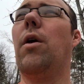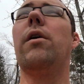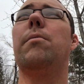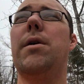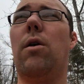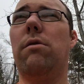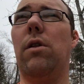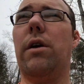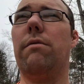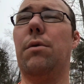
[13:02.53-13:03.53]
or he'll be over
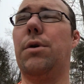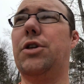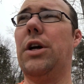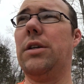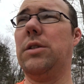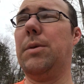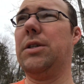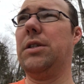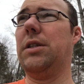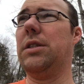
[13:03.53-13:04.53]
looking for woodchucks,
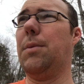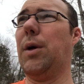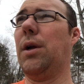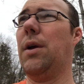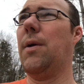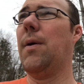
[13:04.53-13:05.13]
especially in the summer.